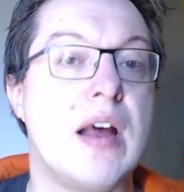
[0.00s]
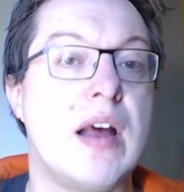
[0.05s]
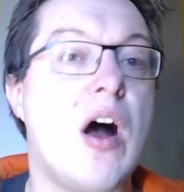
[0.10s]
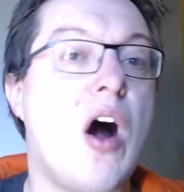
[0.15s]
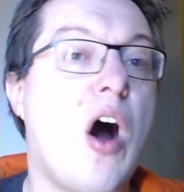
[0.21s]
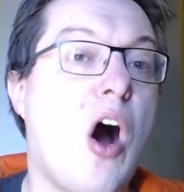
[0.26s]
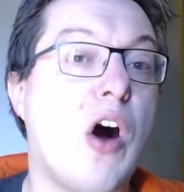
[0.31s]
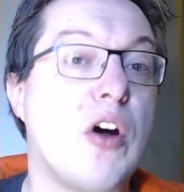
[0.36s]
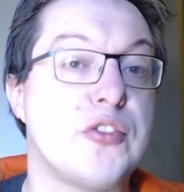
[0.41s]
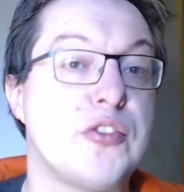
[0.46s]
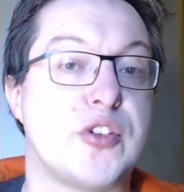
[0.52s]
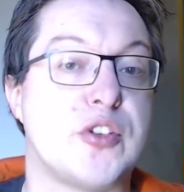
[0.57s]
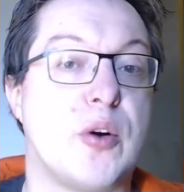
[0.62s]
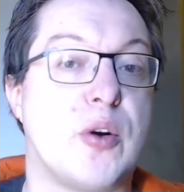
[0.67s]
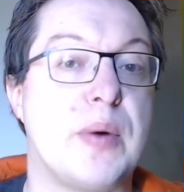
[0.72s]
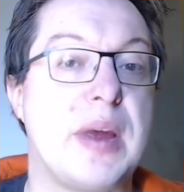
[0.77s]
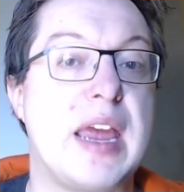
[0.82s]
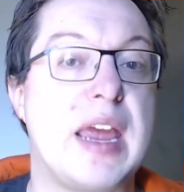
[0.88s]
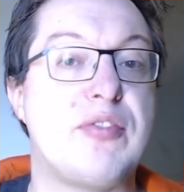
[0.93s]

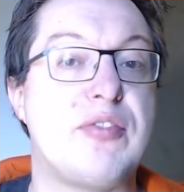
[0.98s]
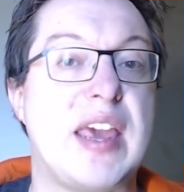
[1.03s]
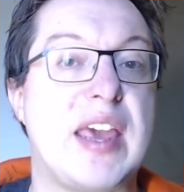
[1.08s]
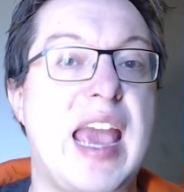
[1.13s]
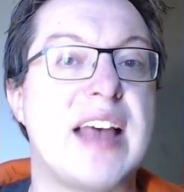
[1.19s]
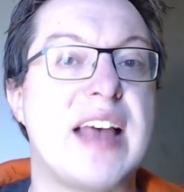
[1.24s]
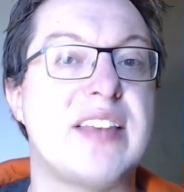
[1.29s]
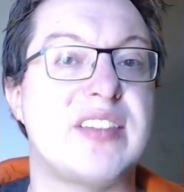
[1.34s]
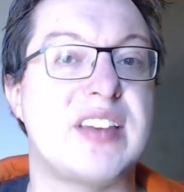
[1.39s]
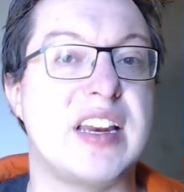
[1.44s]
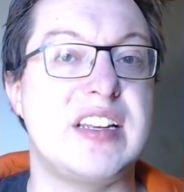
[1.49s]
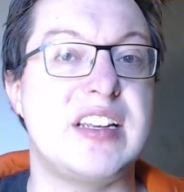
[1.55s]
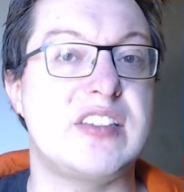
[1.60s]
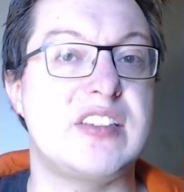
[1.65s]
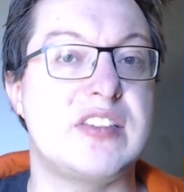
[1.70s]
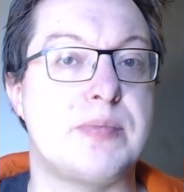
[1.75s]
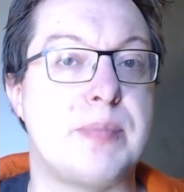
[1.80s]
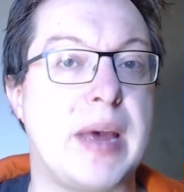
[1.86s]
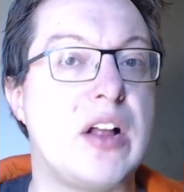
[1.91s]
Also, if they cast any
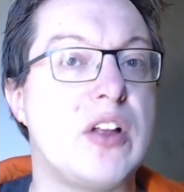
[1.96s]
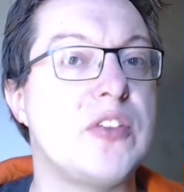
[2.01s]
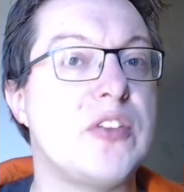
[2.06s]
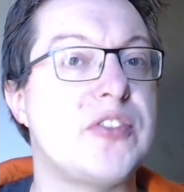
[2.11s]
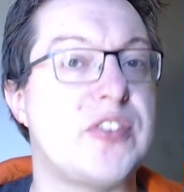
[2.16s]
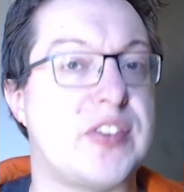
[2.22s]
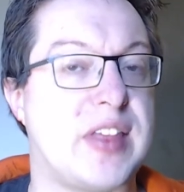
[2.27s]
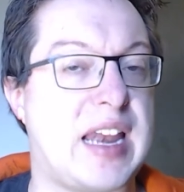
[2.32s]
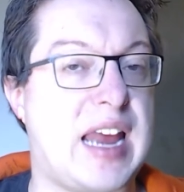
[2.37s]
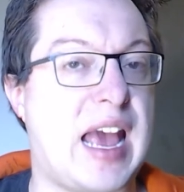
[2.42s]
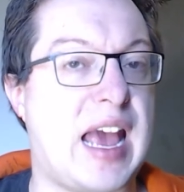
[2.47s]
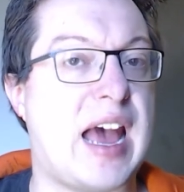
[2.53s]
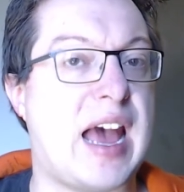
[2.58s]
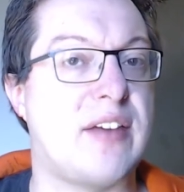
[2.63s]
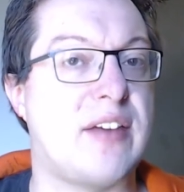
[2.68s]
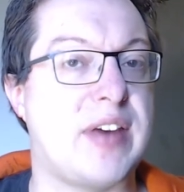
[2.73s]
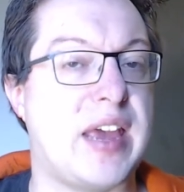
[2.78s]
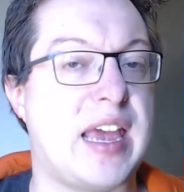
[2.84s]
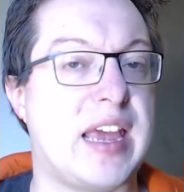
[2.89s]
spells that
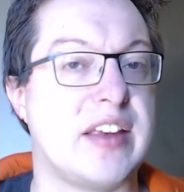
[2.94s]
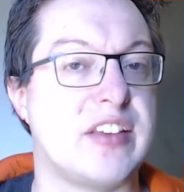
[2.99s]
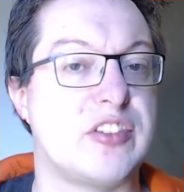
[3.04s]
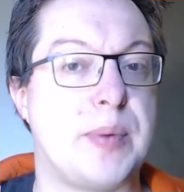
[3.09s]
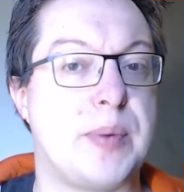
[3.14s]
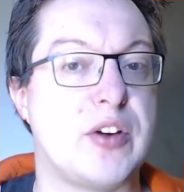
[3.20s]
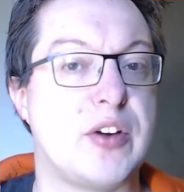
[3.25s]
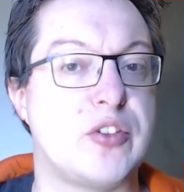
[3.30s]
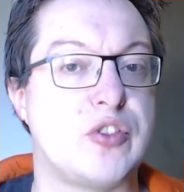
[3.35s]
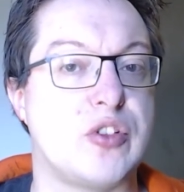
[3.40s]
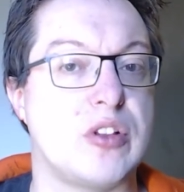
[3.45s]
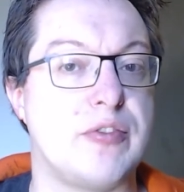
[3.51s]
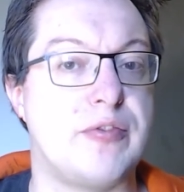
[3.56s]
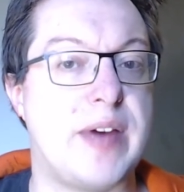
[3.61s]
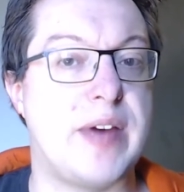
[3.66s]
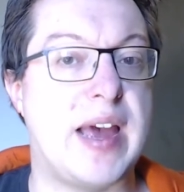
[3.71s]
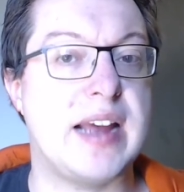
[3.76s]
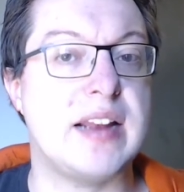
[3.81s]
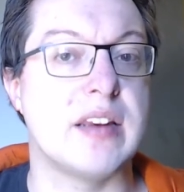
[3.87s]
have a spiritual
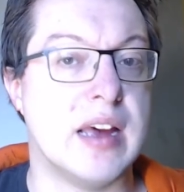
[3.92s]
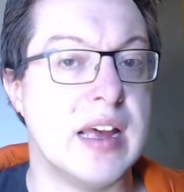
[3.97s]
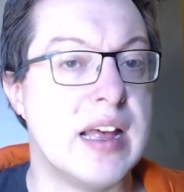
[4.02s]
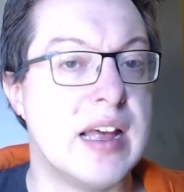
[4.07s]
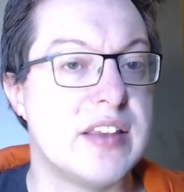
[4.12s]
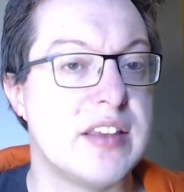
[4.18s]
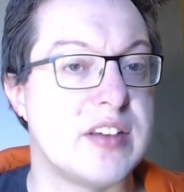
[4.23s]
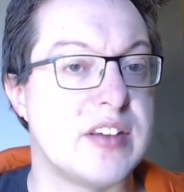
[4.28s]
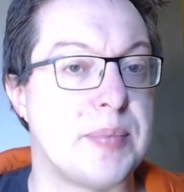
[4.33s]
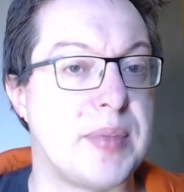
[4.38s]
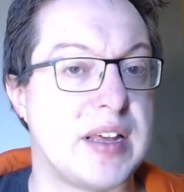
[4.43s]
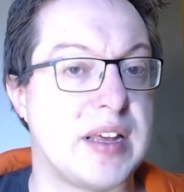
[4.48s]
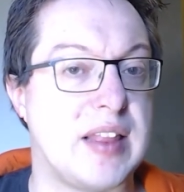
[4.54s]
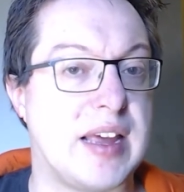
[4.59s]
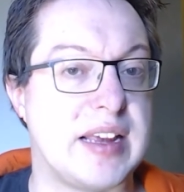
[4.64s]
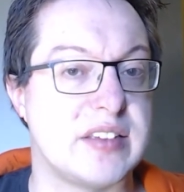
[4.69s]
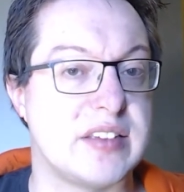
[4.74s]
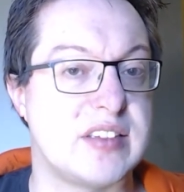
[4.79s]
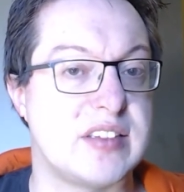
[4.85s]
effect, something
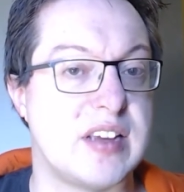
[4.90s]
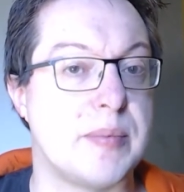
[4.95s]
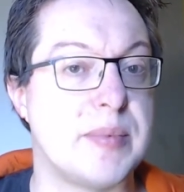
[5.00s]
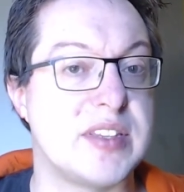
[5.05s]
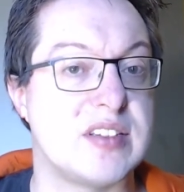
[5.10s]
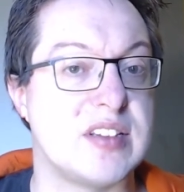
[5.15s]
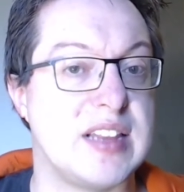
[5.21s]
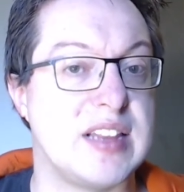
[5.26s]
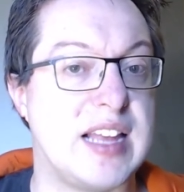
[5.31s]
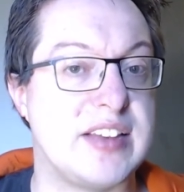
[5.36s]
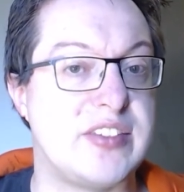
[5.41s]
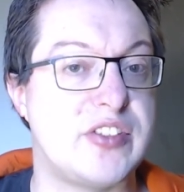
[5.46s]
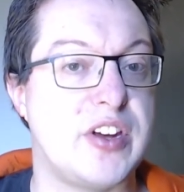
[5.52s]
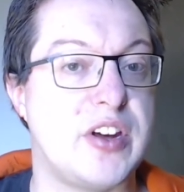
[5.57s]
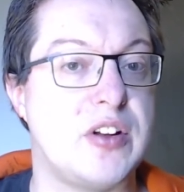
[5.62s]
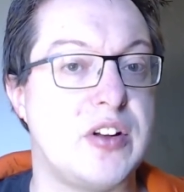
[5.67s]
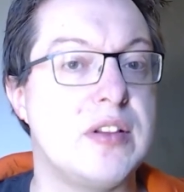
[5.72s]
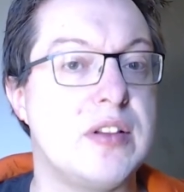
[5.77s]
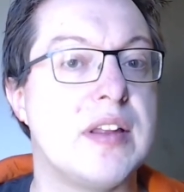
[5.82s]
like Summon
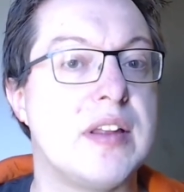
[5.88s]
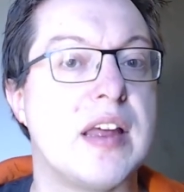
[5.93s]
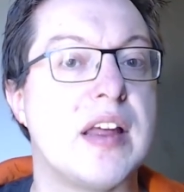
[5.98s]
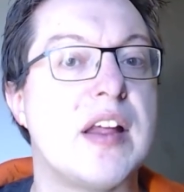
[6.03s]
Celestial,